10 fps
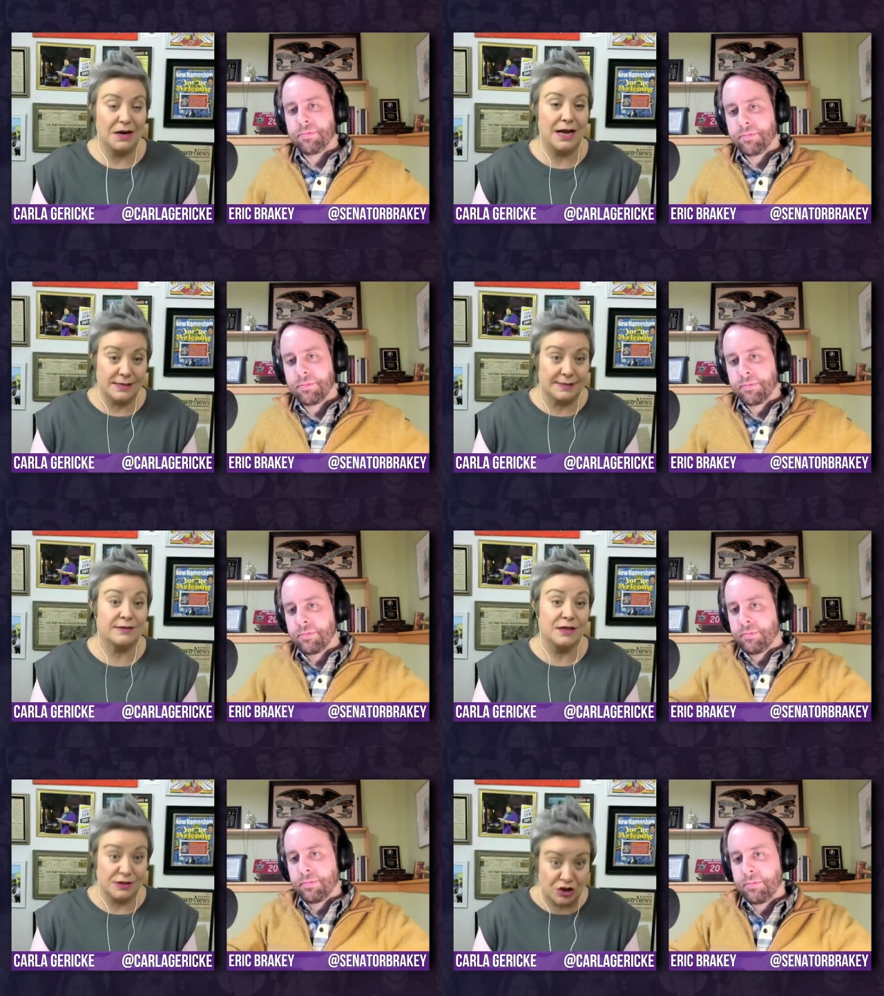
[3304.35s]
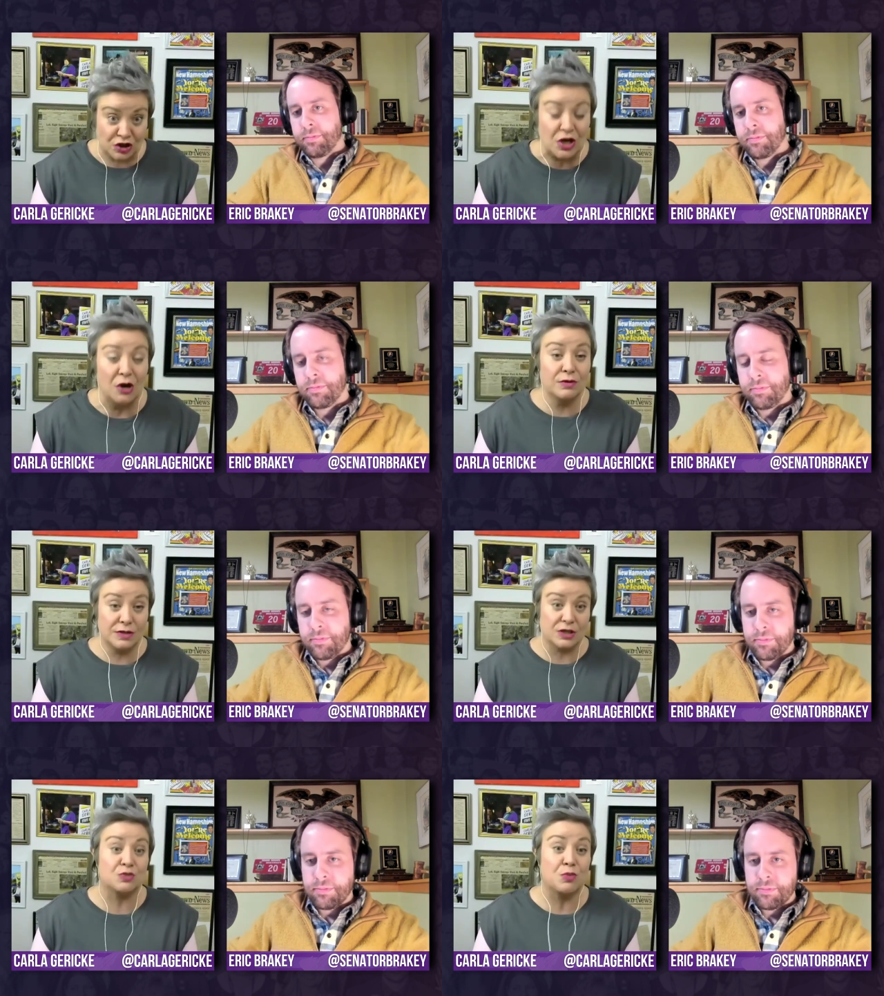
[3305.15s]
Speaker 1: is so
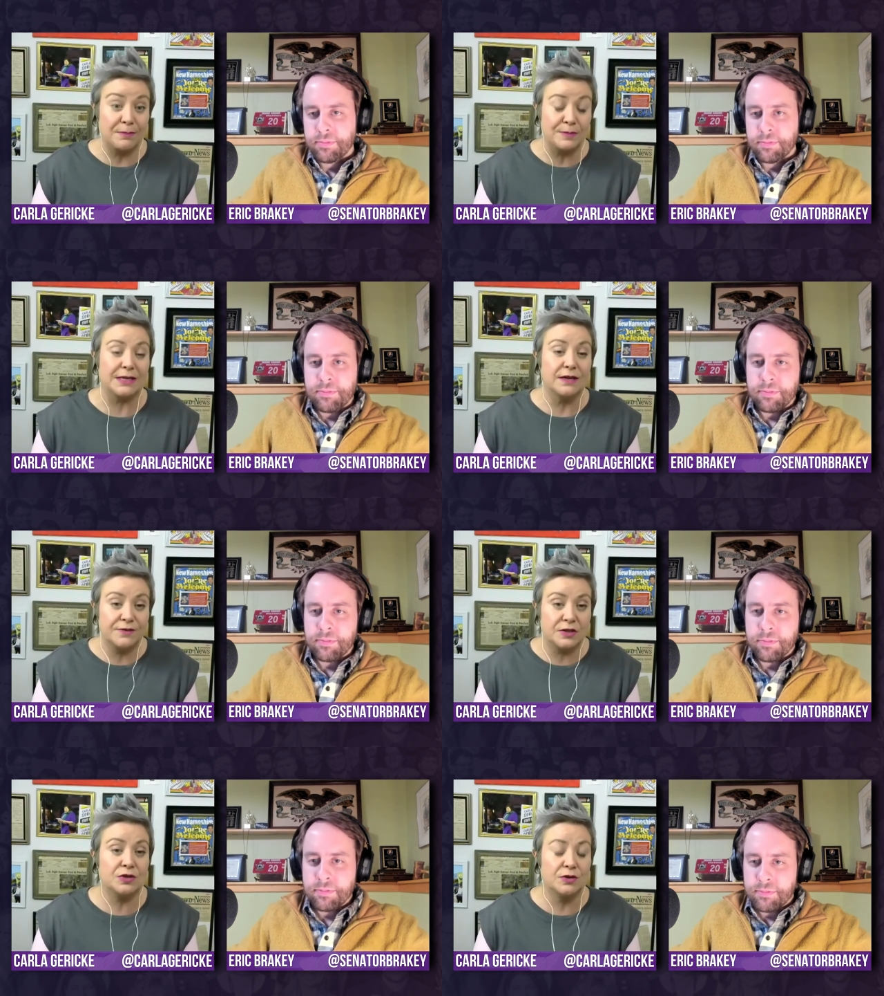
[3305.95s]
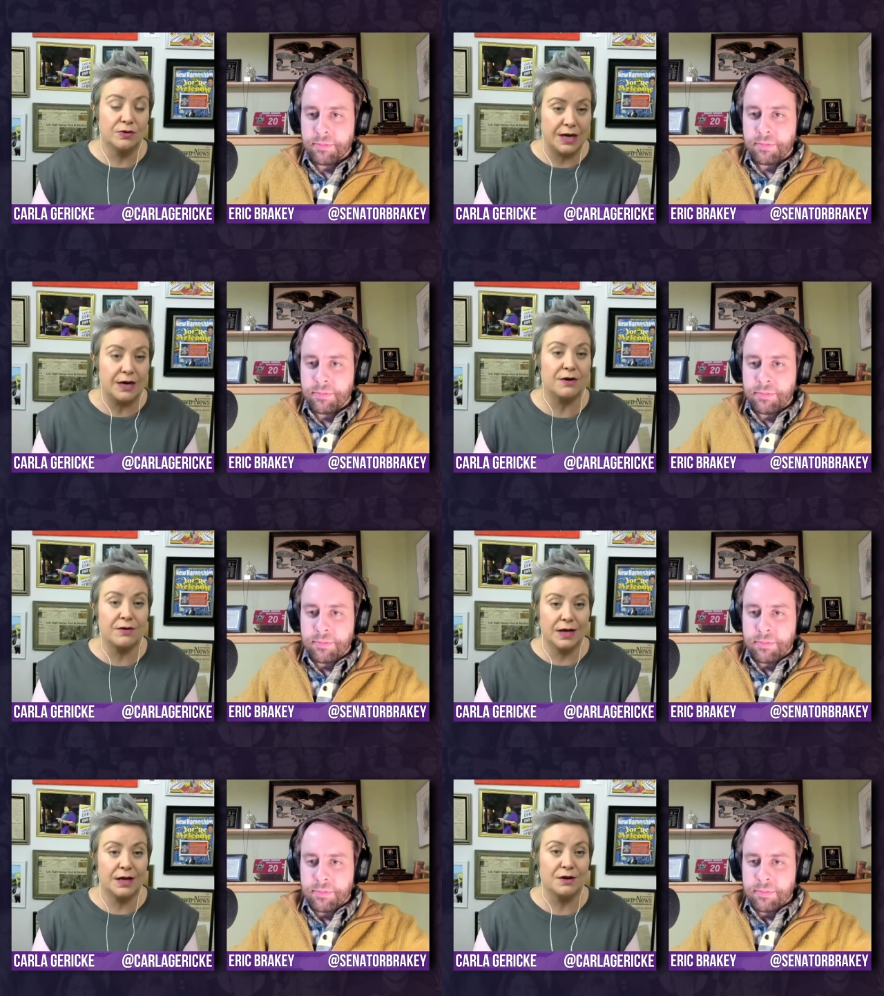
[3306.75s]
disruptive to
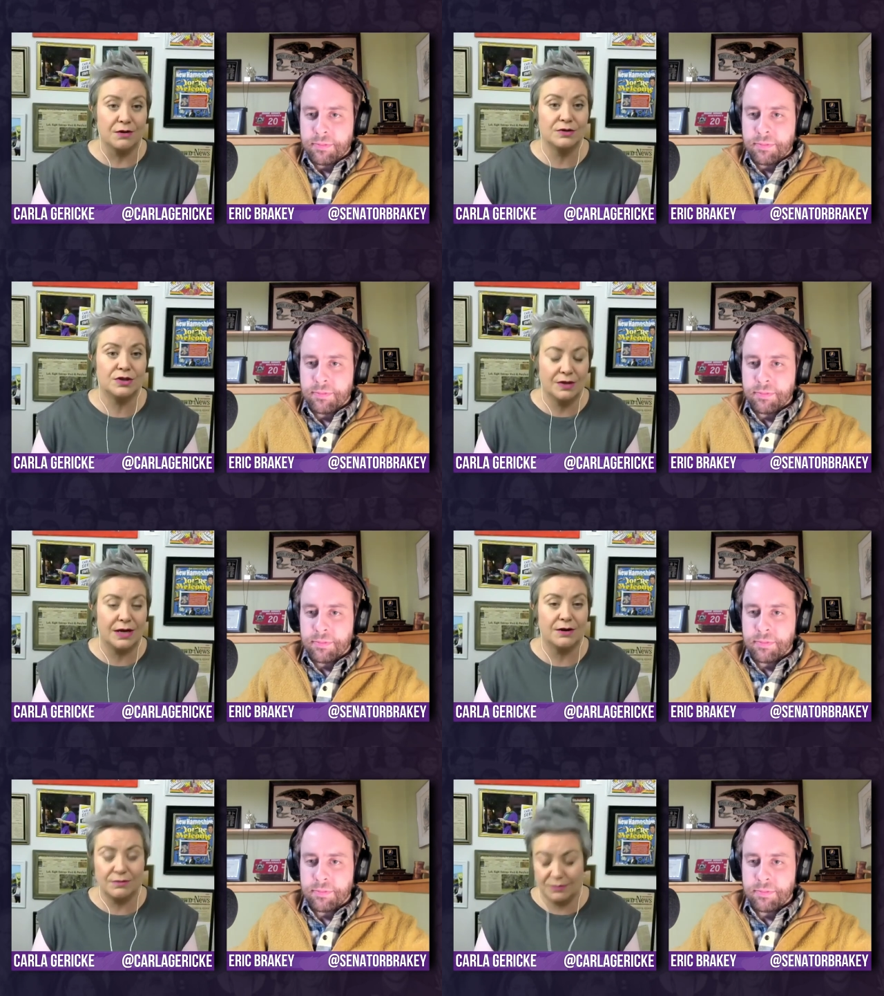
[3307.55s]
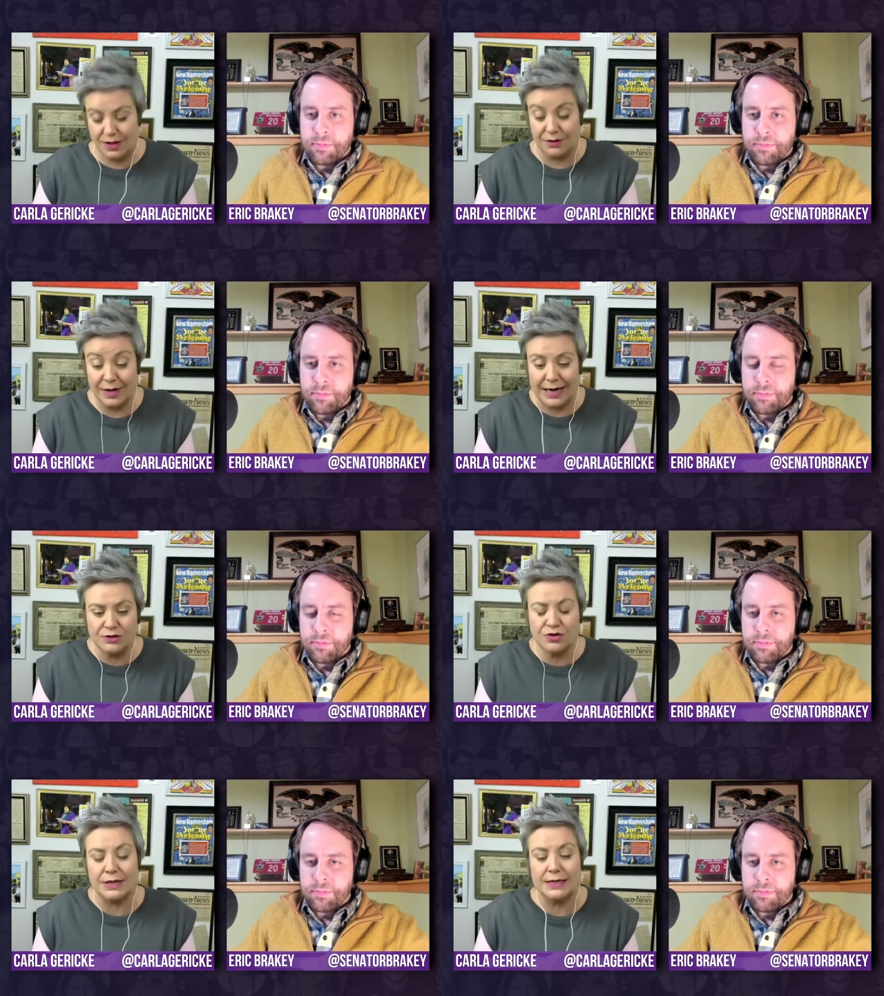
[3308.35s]
their you know to their their
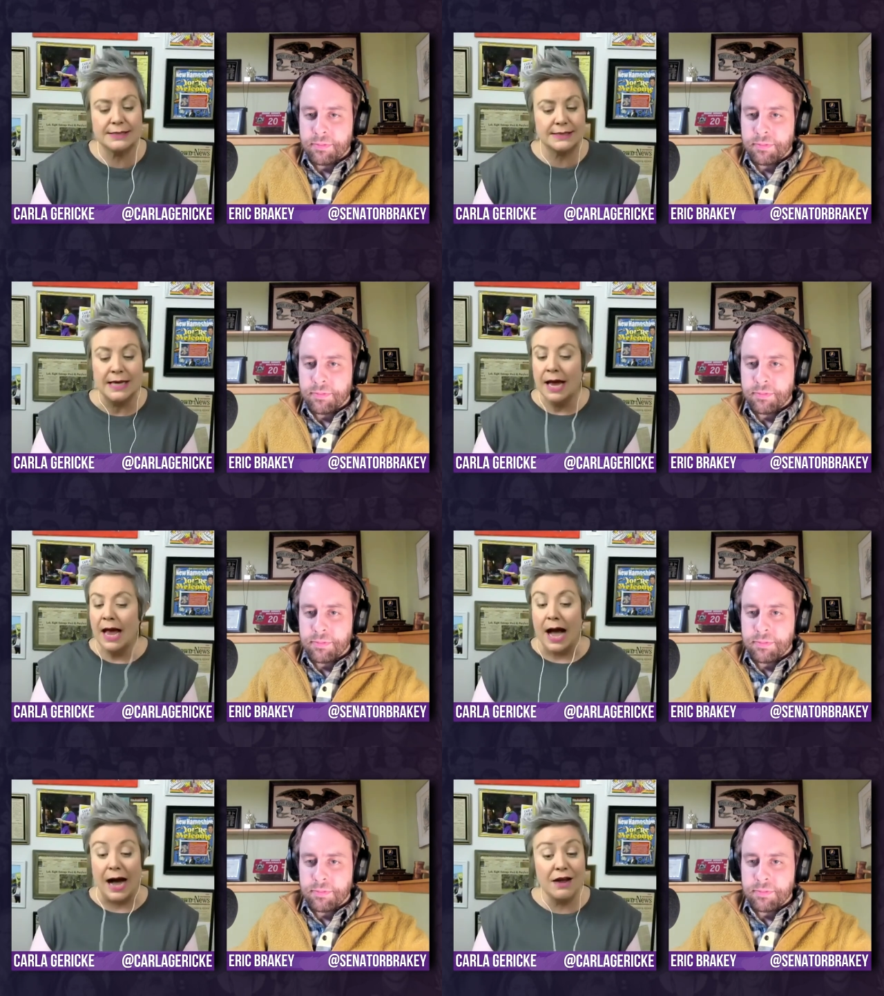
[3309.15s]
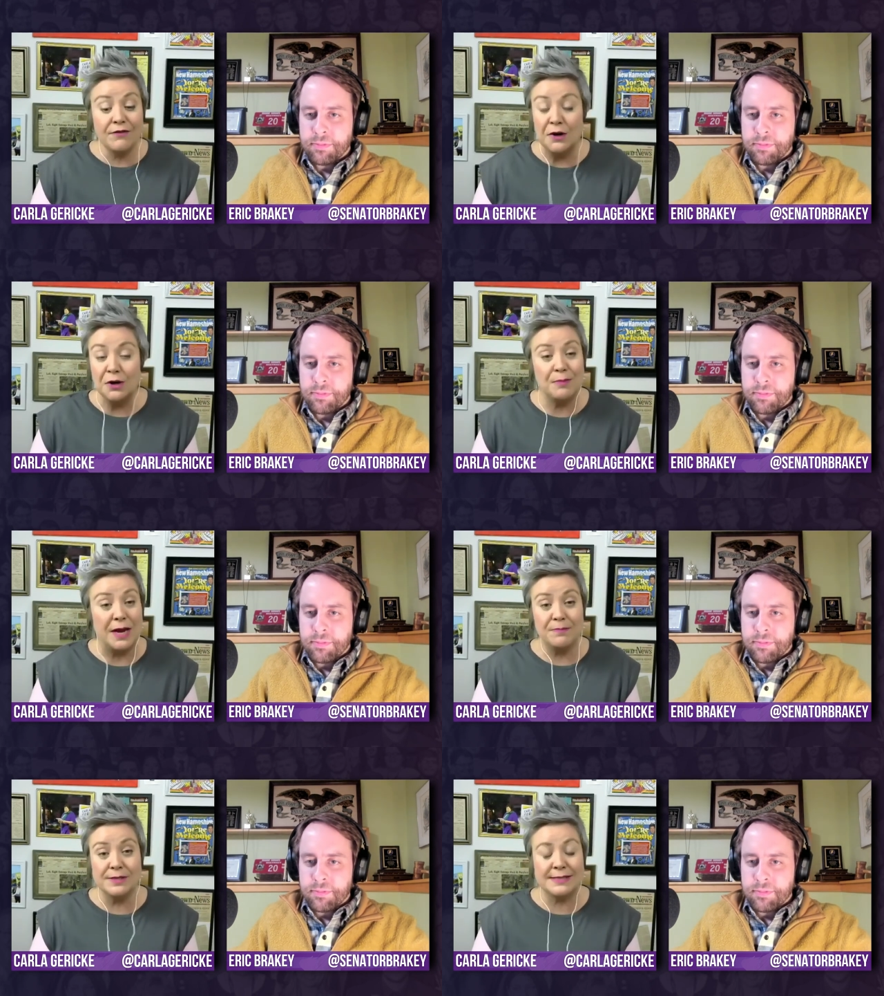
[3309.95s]
interests i have heard
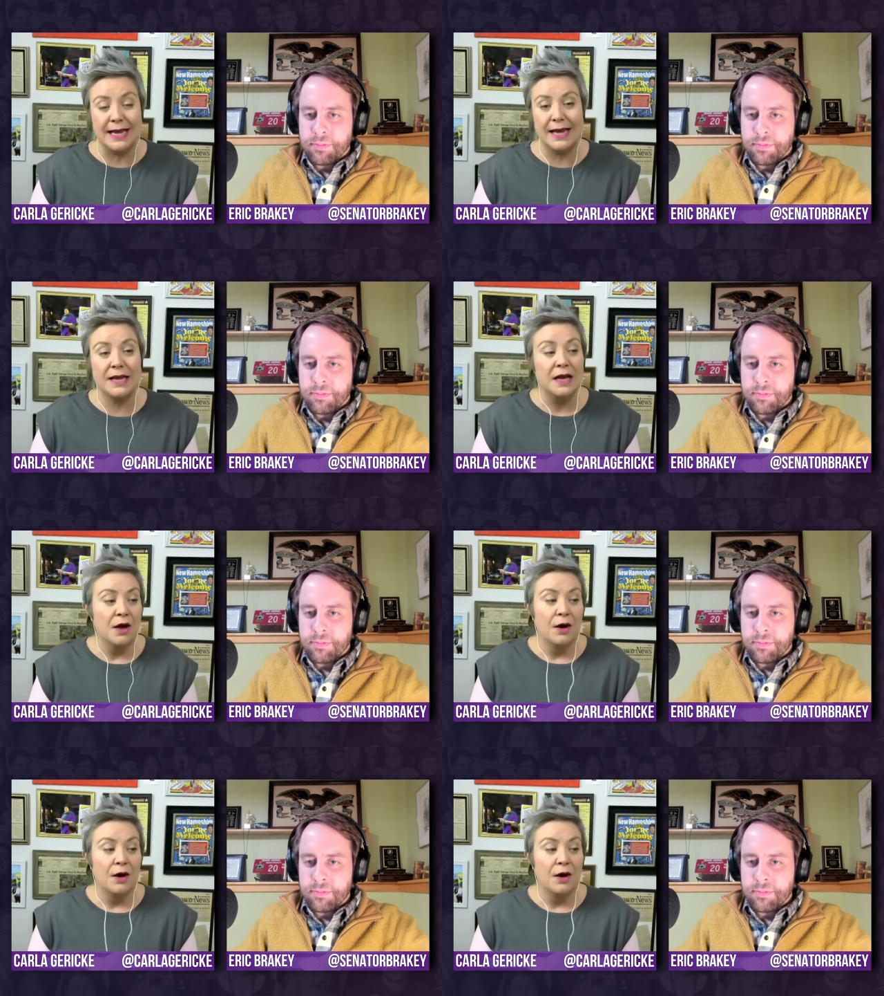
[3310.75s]
people say